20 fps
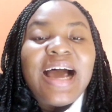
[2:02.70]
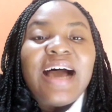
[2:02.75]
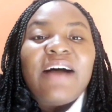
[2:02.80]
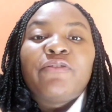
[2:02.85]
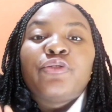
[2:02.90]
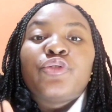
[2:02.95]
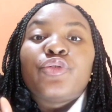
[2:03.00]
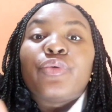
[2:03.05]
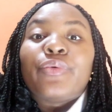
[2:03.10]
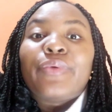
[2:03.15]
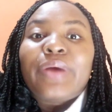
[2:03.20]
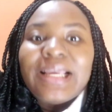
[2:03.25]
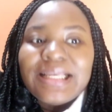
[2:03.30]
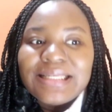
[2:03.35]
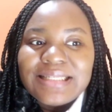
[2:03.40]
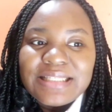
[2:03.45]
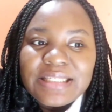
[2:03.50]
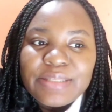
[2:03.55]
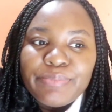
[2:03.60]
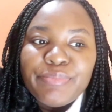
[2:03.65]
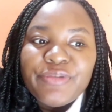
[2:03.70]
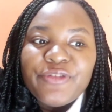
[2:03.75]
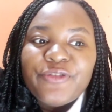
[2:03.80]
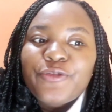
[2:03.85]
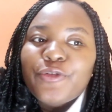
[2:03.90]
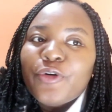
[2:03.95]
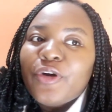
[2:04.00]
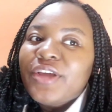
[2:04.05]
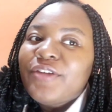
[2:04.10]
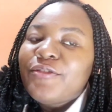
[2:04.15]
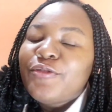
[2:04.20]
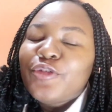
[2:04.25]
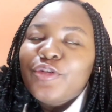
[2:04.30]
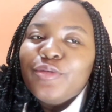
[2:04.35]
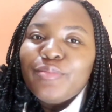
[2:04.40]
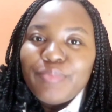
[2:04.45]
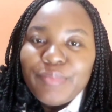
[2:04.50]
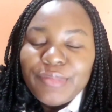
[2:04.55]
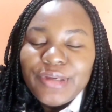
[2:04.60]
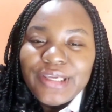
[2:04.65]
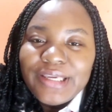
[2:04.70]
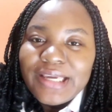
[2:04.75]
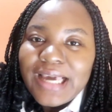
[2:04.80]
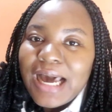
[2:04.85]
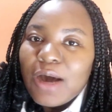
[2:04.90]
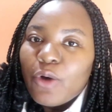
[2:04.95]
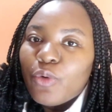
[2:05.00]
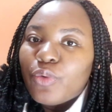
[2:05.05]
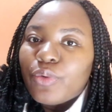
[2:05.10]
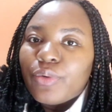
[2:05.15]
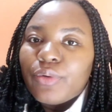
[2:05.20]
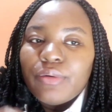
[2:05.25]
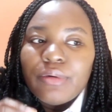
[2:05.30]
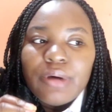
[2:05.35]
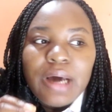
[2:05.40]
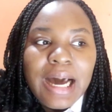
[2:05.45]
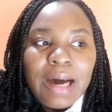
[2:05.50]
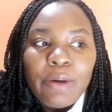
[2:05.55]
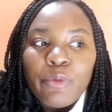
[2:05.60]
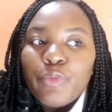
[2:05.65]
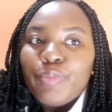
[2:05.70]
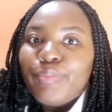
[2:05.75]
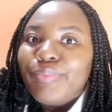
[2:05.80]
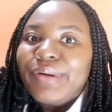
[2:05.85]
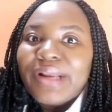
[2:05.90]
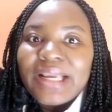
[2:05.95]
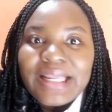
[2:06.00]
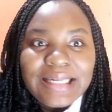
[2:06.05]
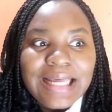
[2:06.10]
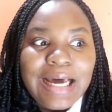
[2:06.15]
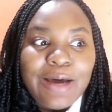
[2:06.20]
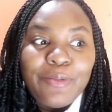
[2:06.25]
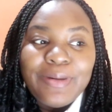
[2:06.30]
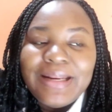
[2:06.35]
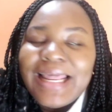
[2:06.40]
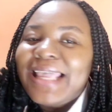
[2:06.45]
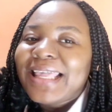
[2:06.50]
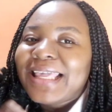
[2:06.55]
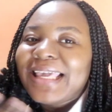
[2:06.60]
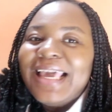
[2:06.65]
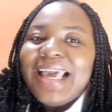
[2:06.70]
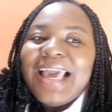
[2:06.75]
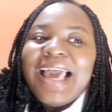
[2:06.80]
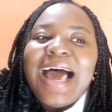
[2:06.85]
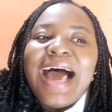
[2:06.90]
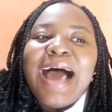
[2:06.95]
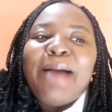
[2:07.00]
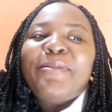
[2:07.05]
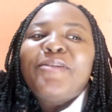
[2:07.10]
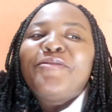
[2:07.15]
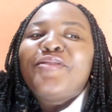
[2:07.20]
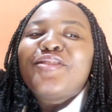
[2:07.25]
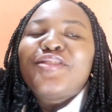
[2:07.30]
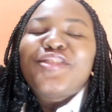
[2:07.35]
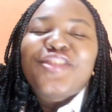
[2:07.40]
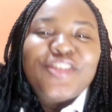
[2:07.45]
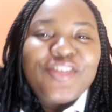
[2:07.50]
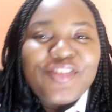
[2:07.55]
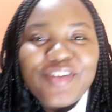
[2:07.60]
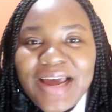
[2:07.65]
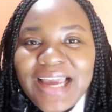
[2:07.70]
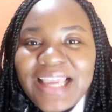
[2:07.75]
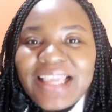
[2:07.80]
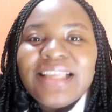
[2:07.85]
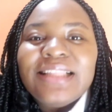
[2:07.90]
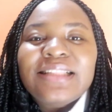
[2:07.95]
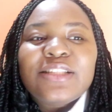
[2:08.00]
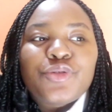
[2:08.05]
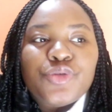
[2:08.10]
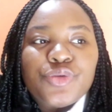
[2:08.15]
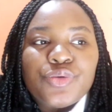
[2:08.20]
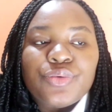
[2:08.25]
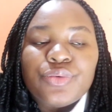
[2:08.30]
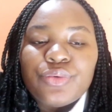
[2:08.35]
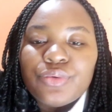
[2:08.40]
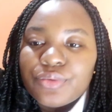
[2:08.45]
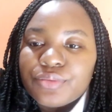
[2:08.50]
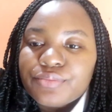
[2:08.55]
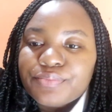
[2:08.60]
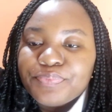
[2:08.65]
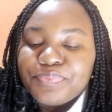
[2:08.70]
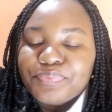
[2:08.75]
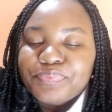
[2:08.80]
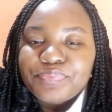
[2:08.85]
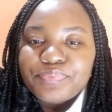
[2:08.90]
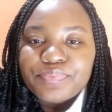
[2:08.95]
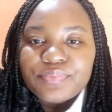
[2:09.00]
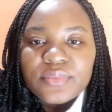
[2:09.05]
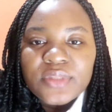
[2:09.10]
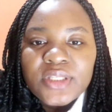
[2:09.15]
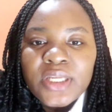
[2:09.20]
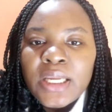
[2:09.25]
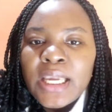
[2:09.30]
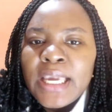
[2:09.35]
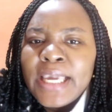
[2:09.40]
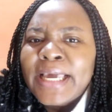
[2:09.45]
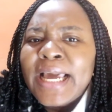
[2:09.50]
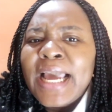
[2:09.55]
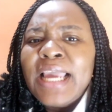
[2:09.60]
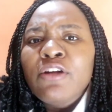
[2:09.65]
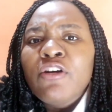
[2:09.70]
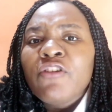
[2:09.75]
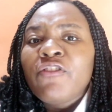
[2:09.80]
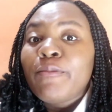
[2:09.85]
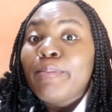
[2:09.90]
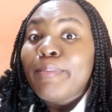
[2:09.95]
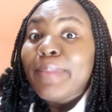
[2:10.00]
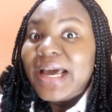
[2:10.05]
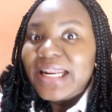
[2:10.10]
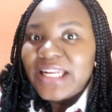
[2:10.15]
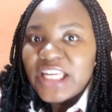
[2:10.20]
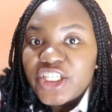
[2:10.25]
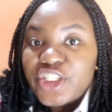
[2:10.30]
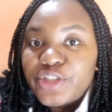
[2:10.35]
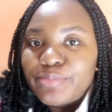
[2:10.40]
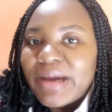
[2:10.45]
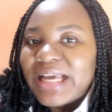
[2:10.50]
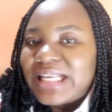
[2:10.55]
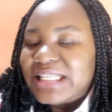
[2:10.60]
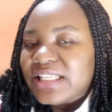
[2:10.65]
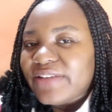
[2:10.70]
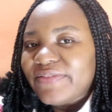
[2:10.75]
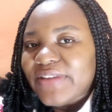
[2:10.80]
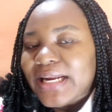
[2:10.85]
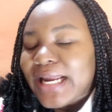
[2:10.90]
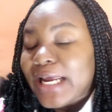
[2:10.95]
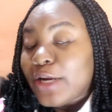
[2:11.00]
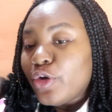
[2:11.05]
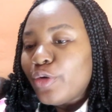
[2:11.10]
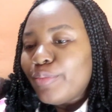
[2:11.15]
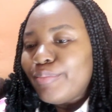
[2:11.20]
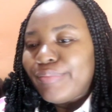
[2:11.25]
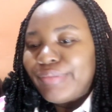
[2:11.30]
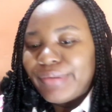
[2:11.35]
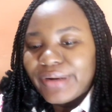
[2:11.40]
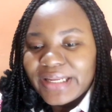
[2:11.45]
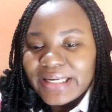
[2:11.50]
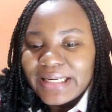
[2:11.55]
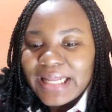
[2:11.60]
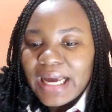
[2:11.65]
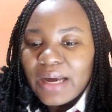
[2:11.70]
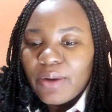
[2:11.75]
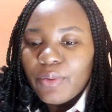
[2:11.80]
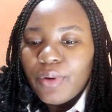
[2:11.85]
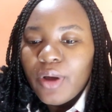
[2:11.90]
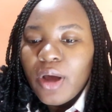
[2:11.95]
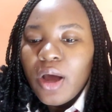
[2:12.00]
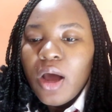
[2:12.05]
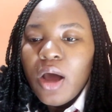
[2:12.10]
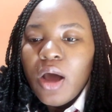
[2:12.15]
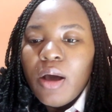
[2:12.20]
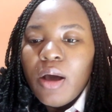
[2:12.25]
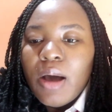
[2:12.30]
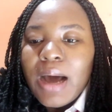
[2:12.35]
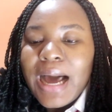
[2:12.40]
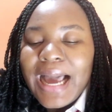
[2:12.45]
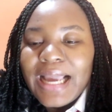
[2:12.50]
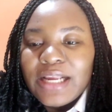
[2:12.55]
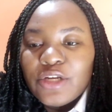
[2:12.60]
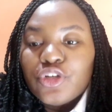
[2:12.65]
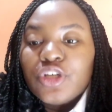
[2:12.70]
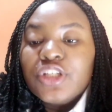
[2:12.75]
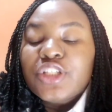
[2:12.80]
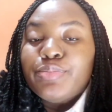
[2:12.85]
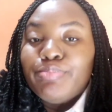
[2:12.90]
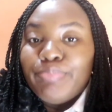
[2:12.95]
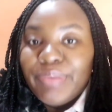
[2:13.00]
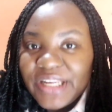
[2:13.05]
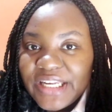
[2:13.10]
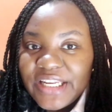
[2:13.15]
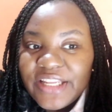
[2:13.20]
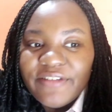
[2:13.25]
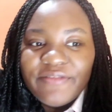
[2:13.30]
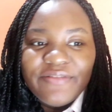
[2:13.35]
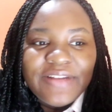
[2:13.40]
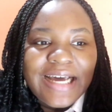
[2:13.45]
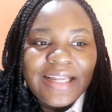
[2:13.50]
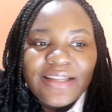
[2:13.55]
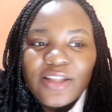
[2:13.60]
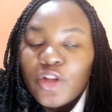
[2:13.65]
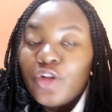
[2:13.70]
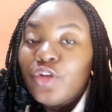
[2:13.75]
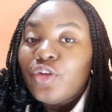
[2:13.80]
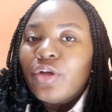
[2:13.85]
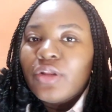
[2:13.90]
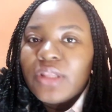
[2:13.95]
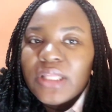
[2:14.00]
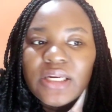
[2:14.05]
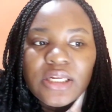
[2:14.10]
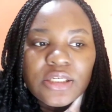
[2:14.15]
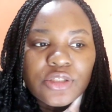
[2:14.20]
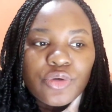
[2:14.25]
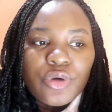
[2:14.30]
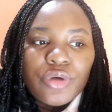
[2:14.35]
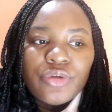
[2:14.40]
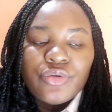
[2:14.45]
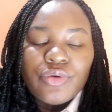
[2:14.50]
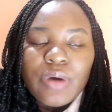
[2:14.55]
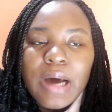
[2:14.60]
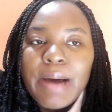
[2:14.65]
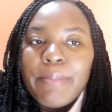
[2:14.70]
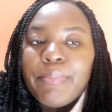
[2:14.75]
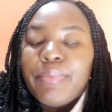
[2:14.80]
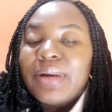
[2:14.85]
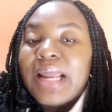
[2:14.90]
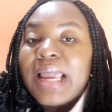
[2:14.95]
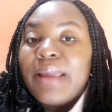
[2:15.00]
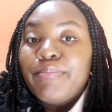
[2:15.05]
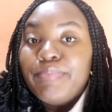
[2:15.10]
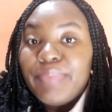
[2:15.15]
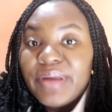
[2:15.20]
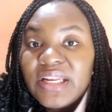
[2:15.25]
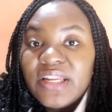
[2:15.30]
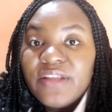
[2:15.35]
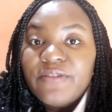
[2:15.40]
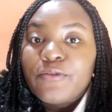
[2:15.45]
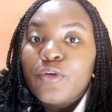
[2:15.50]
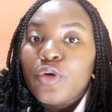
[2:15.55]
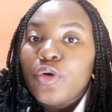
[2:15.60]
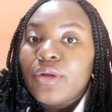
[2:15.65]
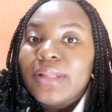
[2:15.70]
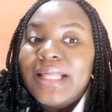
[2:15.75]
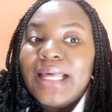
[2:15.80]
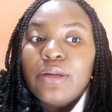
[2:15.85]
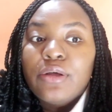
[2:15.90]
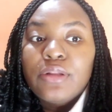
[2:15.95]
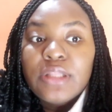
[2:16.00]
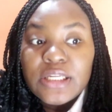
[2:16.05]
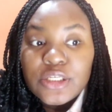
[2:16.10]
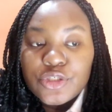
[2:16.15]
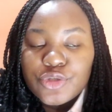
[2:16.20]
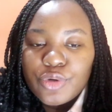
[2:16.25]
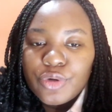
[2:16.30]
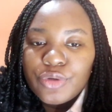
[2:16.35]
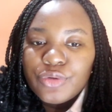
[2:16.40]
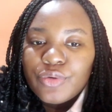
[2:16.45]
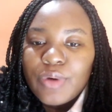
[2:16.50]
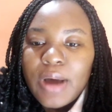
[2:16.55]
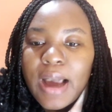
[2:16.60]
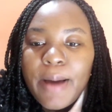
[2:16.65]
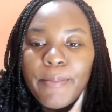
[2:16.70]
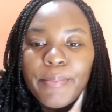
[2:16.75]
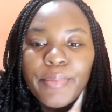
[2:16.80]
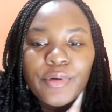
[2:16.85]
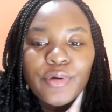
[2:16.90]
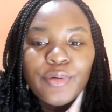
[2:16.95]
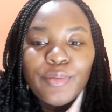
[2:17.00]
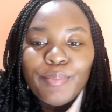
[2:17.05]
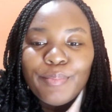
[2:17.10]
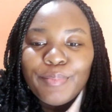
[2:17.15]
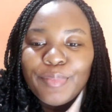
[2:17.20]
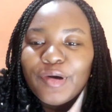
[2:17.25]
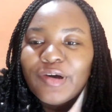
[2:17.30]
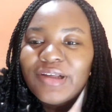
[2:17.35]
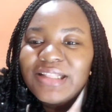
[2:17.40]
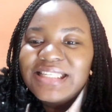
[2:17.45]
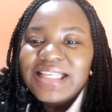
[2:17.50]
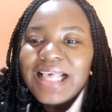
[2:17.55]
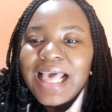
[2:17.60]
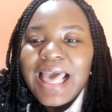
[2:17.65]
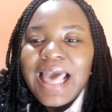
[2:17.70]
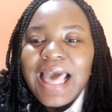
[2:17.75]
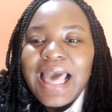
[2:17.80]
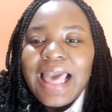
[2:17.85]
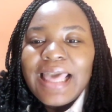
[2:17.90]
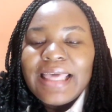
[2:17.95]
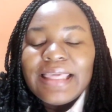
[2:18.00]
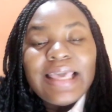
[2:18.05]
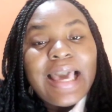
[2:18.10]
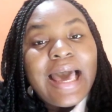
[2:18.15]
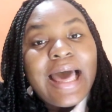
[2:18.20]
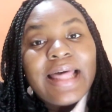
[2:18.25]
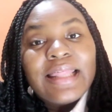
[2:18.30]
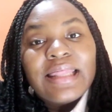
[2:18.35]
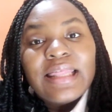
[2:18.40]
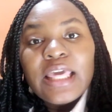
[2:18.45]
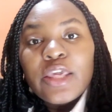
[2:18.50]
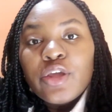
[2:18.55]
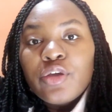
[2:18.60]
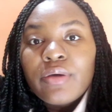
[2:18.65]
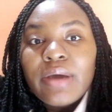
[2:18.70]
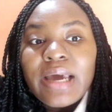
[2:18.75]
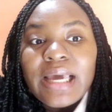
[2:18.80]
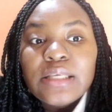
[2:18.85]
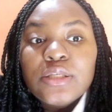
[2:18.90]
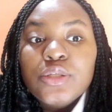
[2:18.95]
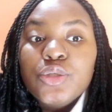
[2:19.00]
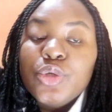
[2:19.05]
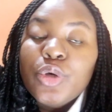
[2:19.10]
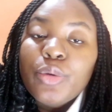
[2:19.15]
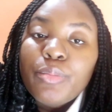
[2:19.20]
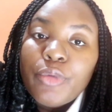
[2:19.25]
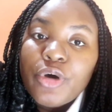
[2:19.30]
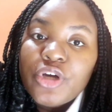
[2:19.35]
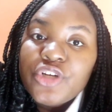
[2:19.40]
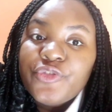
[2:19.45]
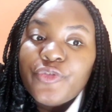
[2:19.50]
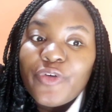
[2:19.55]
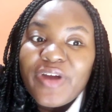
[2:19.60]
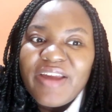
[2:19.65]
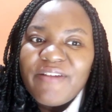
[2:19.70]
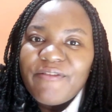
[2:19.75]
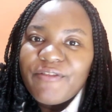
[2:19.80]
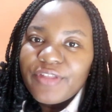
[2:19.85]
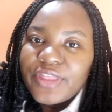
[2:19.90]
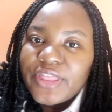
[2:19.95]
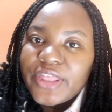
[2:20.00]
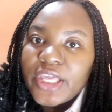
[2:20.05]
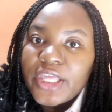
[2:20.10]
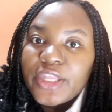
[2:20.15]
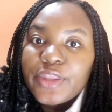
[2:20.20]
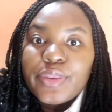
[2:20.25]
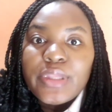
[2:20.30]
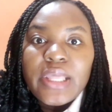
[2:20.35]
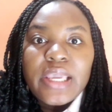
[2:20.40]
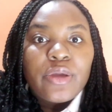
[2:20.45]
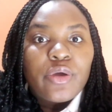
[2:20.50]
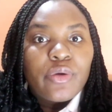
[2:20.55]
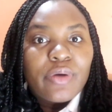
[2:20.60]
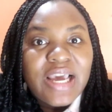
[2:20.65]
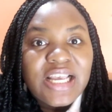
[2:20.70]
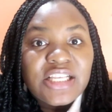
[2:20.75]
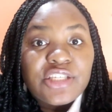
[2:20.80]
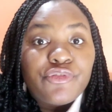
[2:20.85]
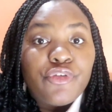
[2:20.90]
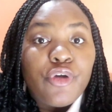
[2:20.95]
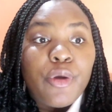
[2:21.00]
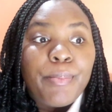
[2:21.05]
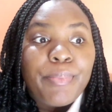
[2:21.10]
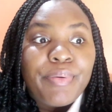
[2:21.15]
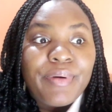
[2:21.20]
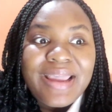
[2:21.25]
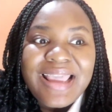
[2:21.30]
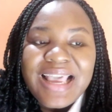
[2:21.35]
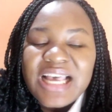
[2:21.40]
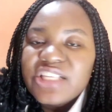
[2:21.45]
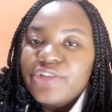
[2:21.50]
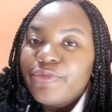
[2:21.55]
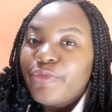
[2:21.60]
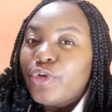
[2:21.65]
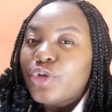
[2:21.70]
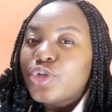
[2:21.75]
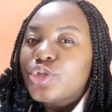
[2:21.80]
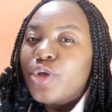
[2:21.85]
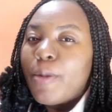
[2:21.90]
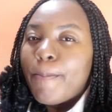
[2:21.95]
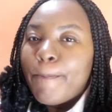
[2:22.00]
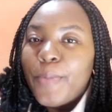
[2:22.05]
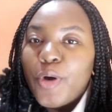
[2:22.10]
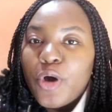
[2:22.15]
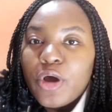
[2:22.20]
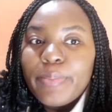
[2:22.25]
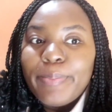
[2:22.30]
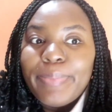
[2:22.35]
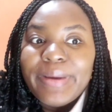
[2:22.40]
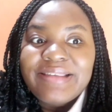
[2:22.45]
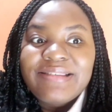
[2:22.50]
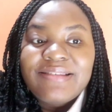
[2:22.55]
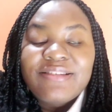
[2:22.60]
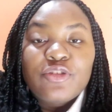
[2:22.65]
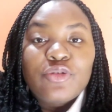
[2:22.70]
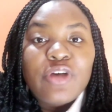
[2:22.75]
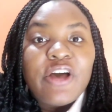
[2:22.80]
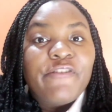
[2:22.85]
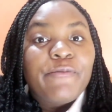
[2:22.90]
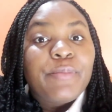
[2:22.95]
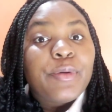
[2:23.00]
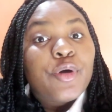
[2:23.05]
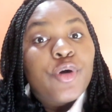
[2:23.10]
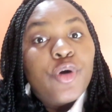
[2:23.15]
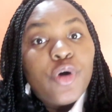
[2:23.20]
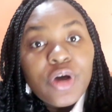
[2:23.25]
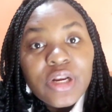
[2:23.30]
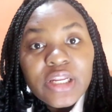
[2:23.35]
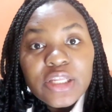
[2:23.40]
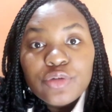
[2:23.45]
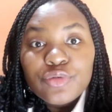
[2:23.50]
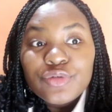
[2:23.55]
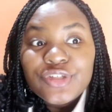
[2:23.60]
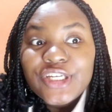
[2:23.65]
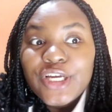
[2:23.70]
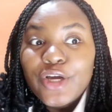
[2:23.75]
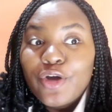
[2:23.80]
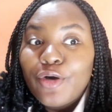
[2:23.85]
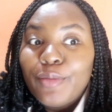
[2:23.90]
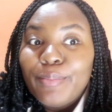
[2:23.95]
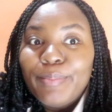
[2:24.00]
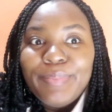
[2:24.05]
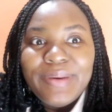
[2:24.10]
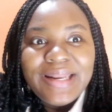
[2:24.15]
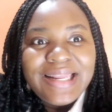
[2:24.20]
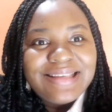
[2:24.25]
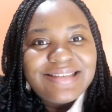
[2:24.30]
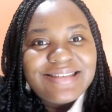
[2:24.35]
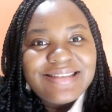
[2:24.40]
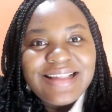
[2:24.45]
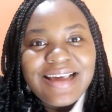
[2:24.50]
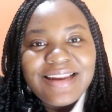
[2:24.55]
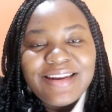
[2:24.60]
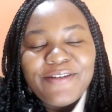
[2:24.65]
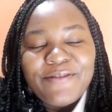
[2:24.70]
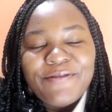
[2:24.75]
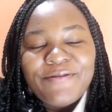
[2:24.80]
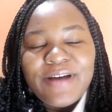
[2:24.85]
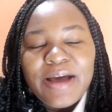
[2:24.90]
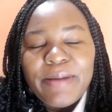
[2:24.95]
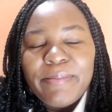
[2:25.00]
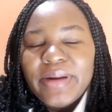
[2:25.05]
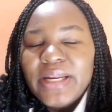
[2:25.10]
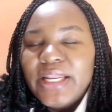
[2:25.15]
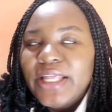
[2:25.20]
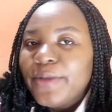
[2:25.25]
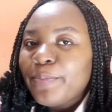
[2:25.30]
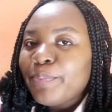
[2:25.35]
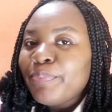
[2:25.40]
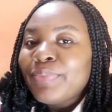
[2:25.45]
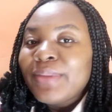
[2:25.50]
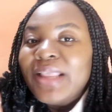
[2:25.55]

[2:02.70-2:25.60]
have to rest before even me i will i will break down like i'm even trying to i kind of manage myself that i don't break down i just believe that nothing is going to happen i believe god that nothing is going to happen but yeah thank you guys so much for everything thank you guys for your prayers for your support persons who have been calling to check on blessing and the family